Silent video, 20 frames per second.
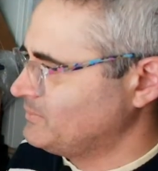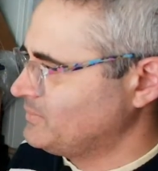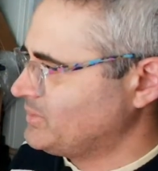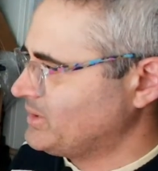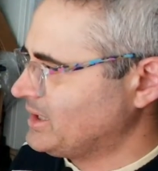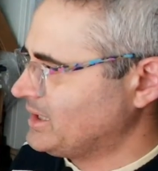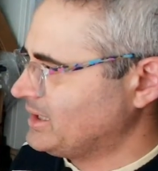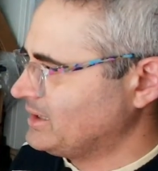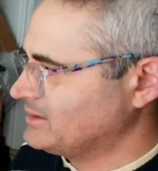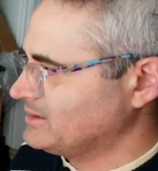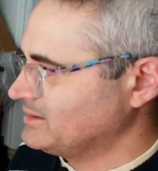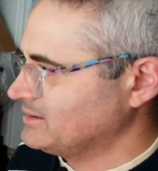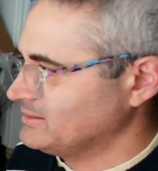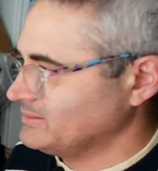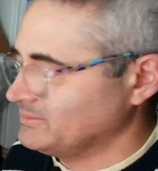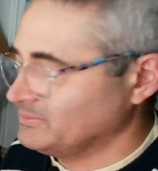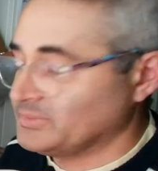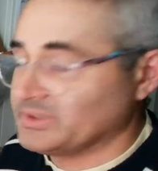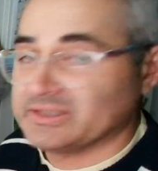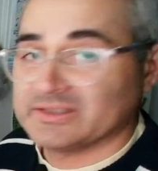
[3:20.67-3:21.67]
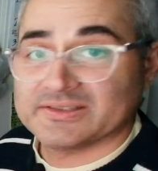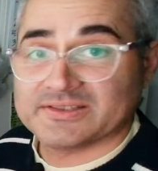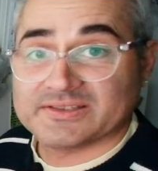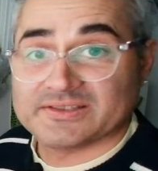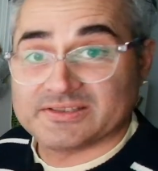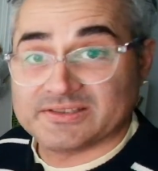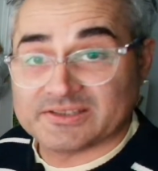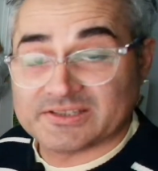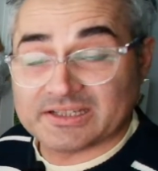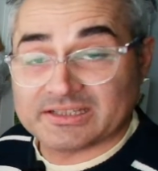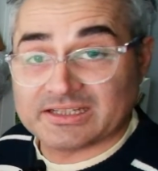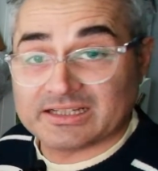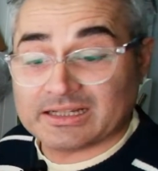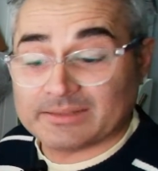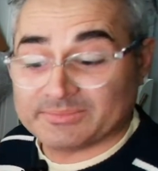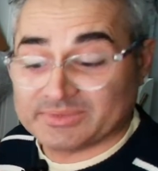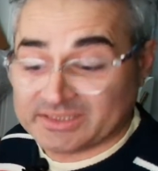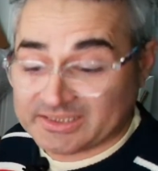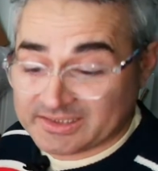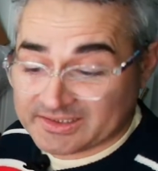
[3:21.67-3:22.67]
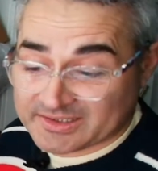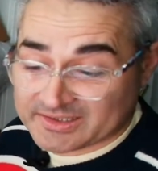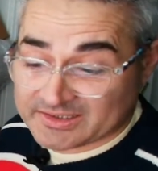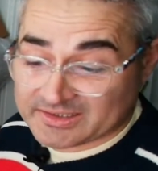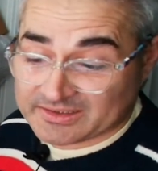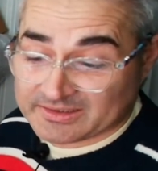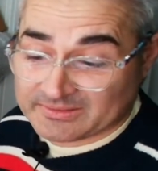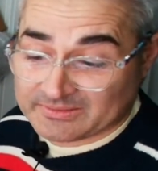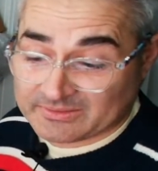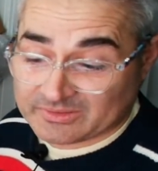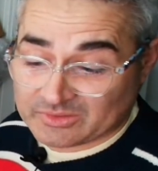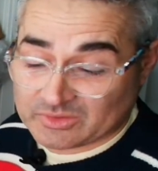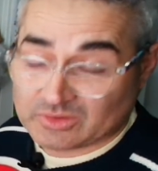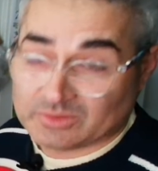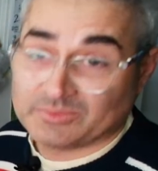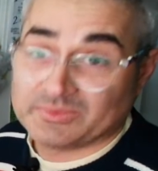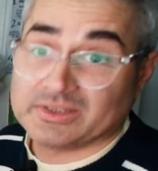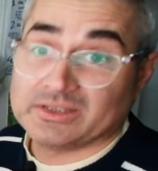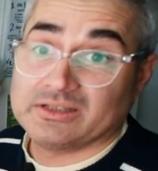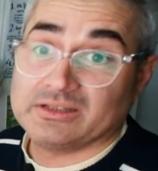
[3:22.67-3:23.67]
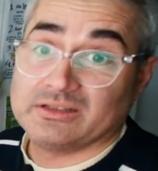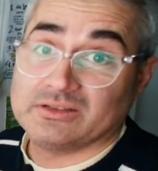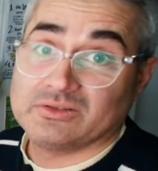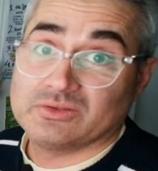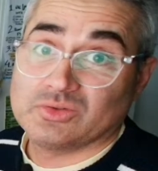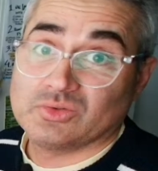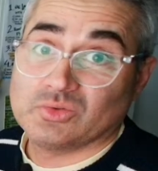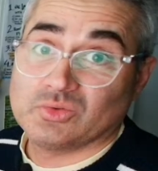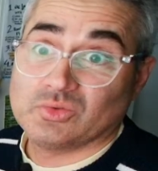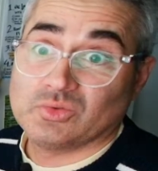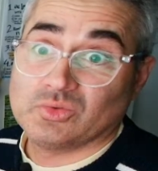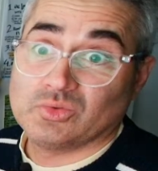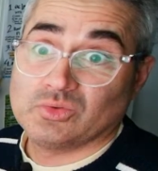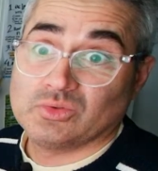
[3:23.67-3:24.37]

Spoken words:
But because setting up this took me too